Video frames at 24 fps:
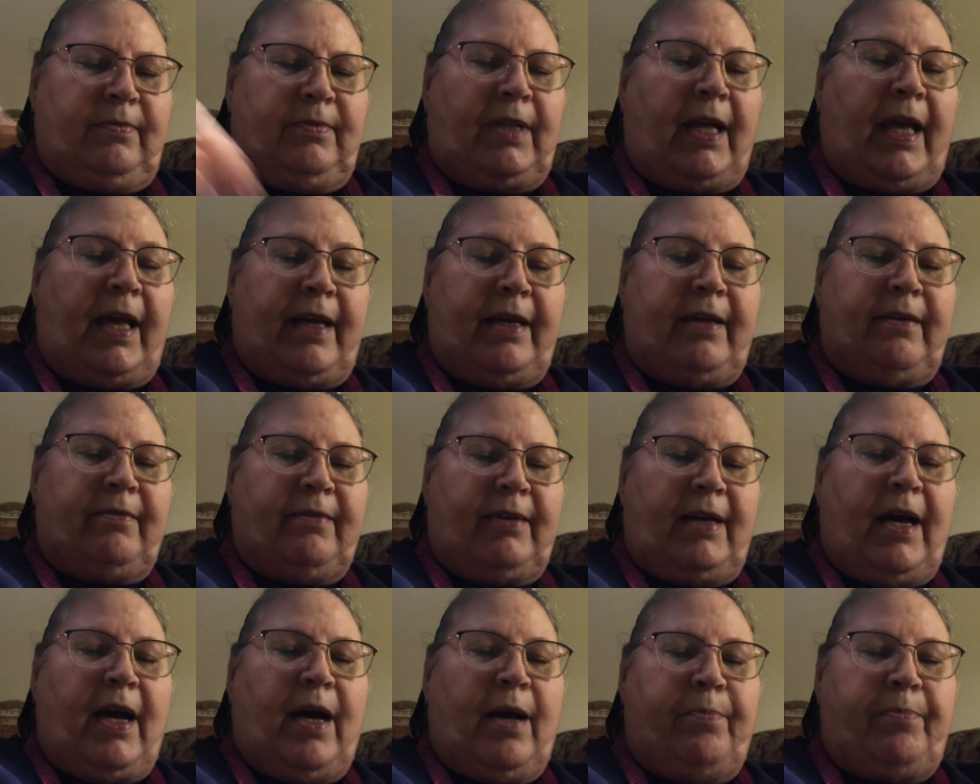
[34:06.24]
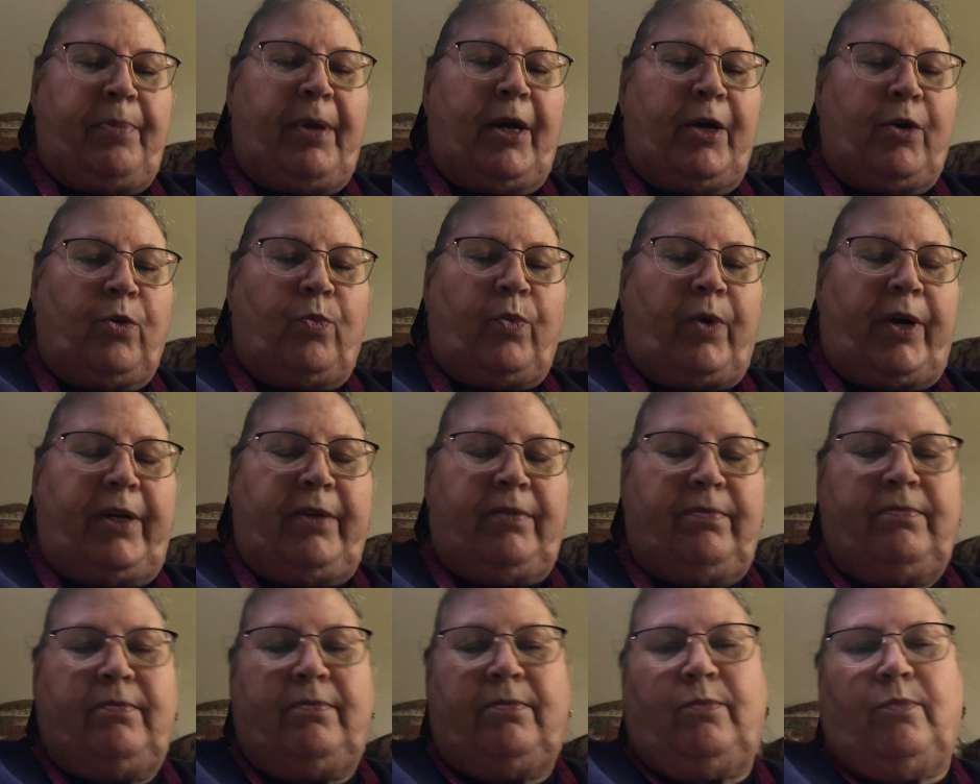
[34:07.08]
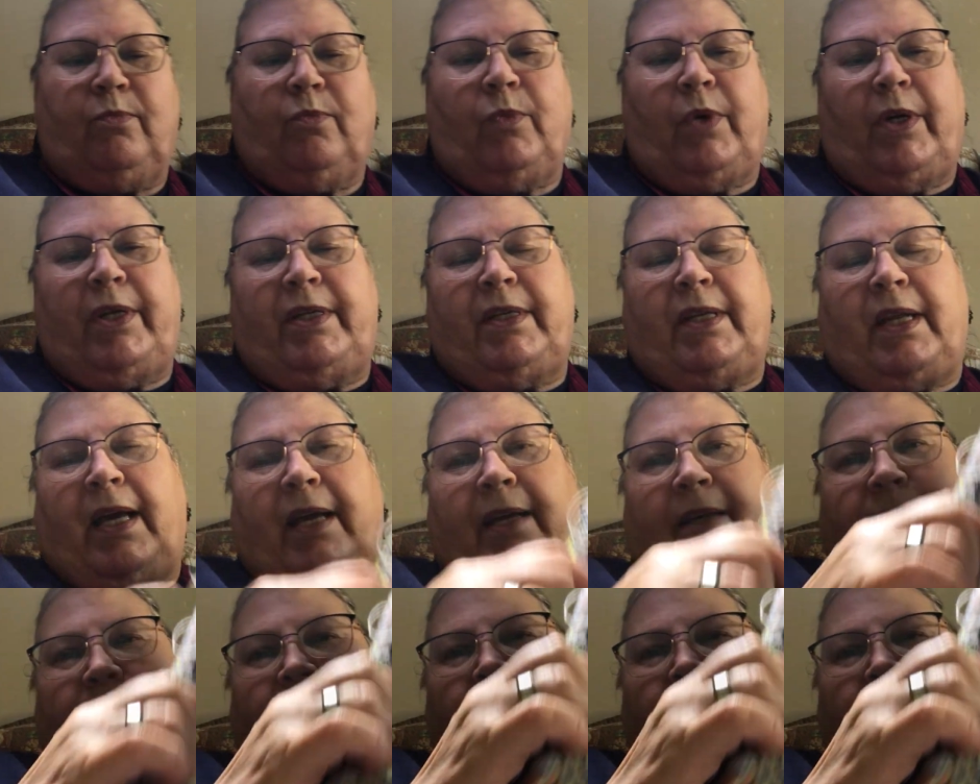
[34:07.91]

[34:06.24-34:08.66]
Like a bigger one. One like